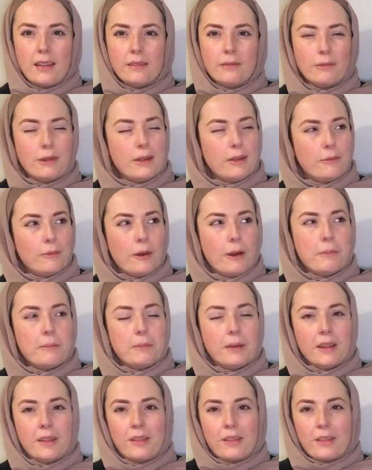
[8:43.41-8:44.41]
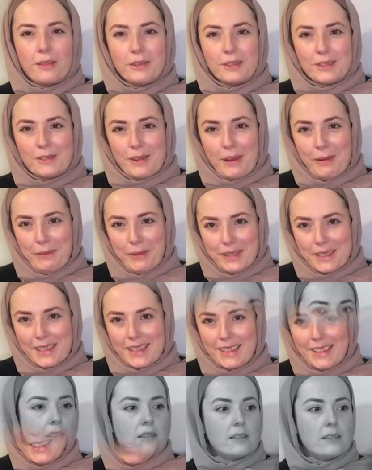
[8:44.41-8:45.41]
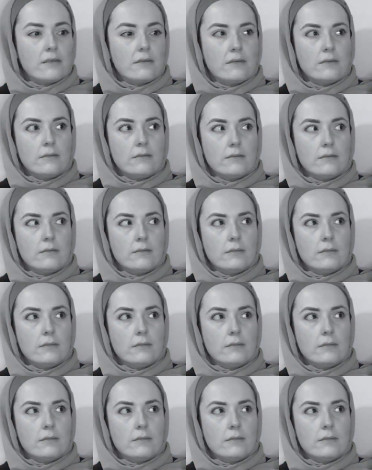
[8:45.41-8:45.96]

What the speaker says: What month was Ramadan last year?